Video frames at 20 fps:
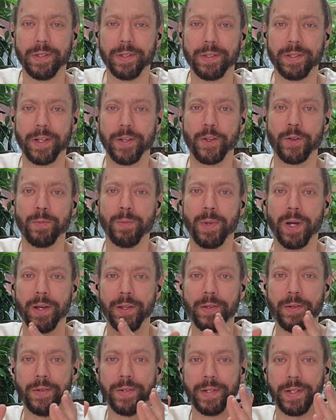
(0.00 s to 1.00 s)
that your
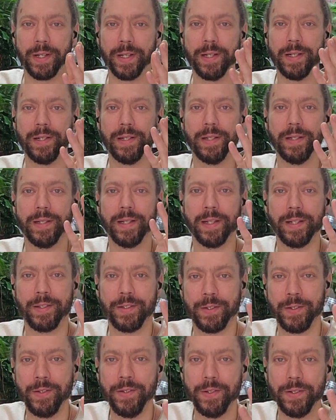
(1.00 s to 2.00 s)
mother did it
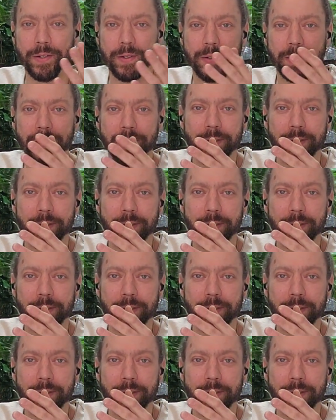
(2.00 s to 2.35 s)
to you?